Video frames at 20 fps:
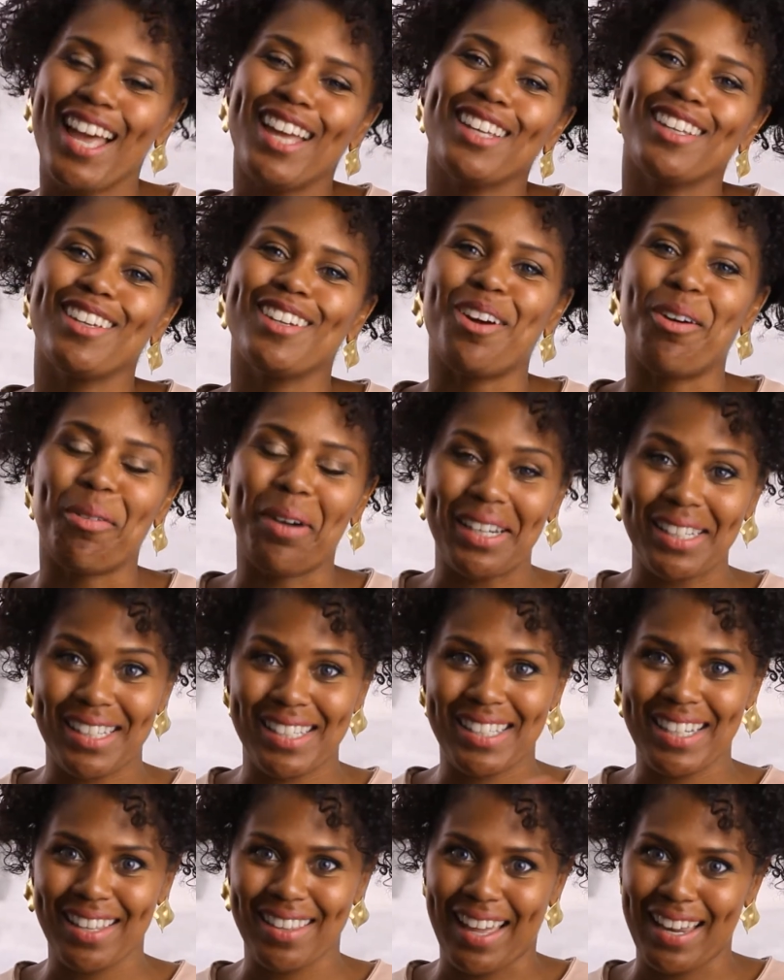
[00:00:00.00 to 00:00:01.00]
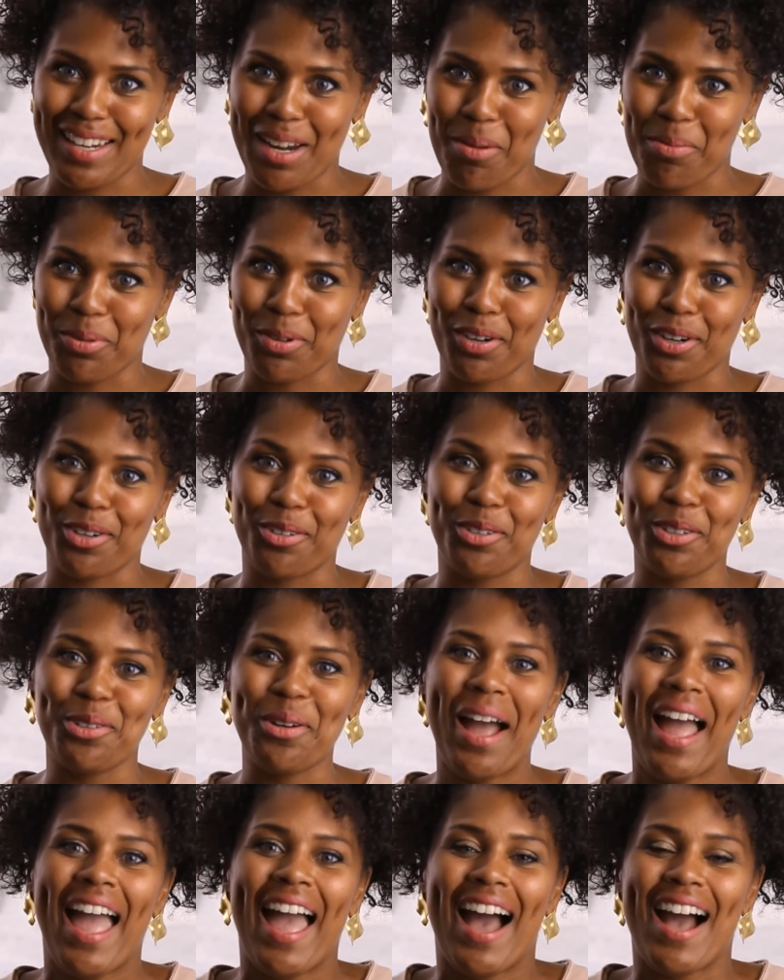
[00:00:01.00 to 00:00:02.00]
you don't want to see that number accrue
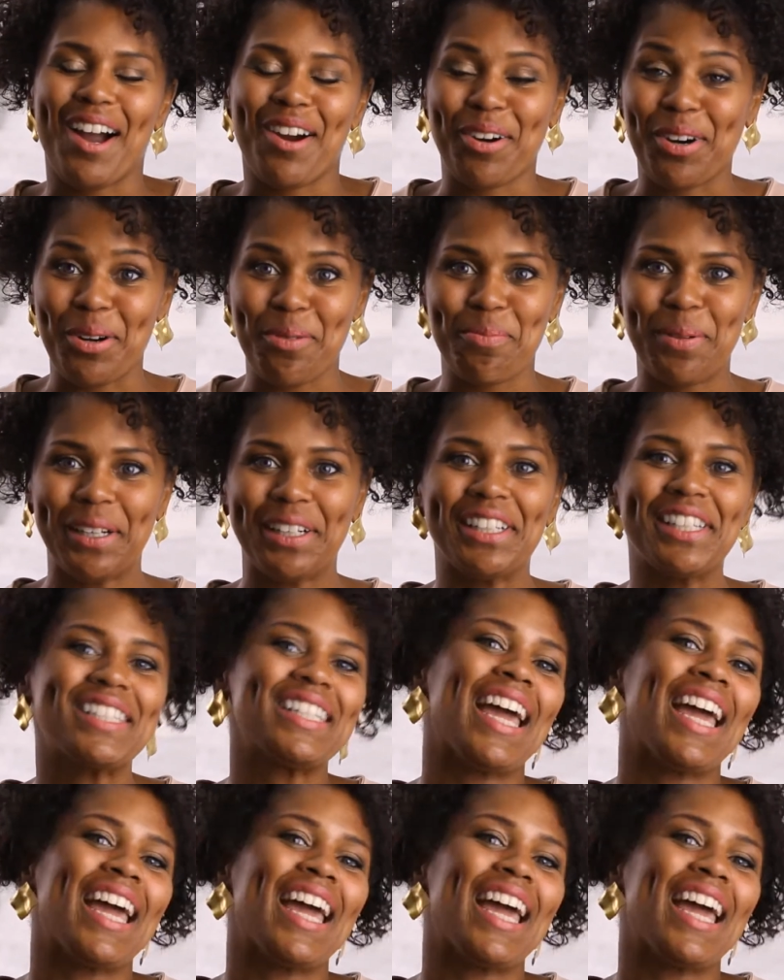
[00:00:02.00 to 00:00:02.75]
or build